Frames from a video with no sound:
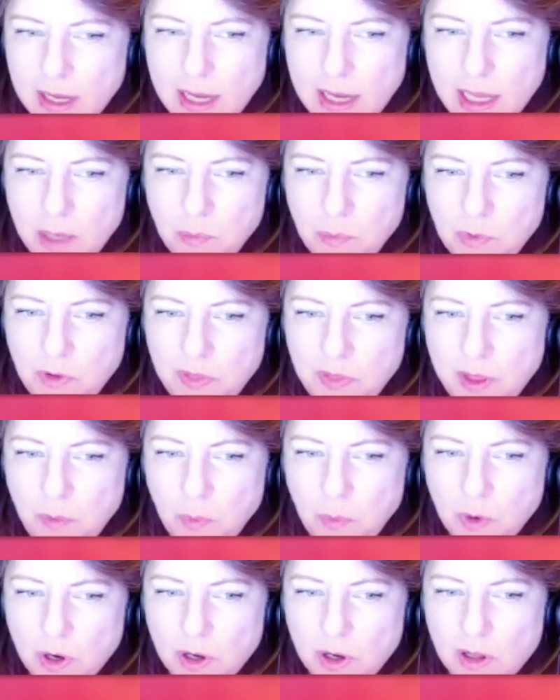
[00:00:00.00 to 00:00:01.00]
And will they
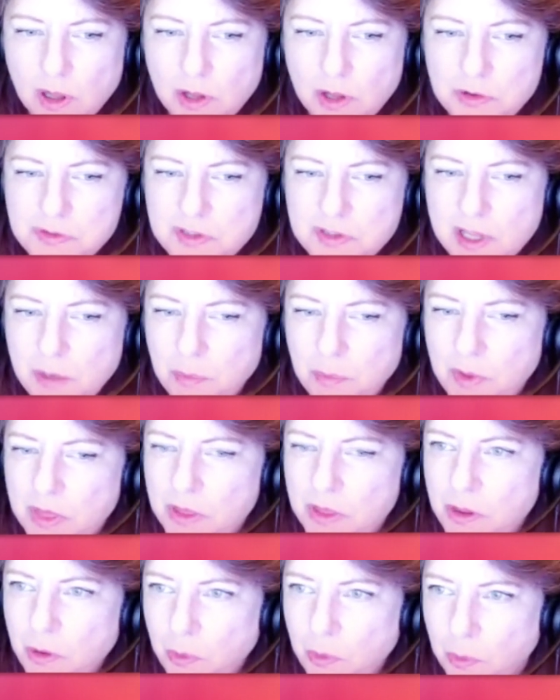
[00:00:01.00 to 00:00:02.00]
work closely
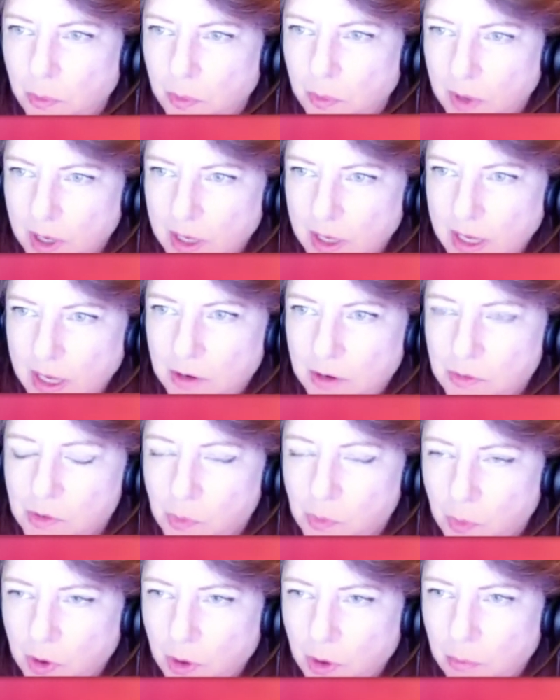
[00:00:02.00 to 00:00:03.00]
with you
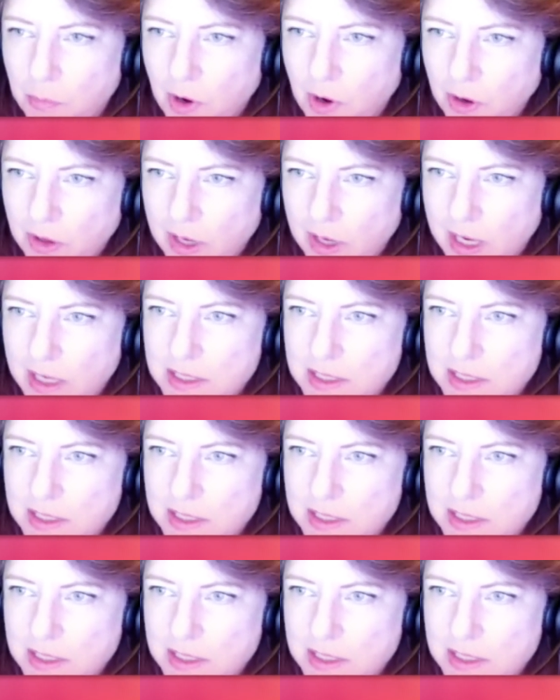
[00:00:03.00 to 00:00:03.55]
or your marketing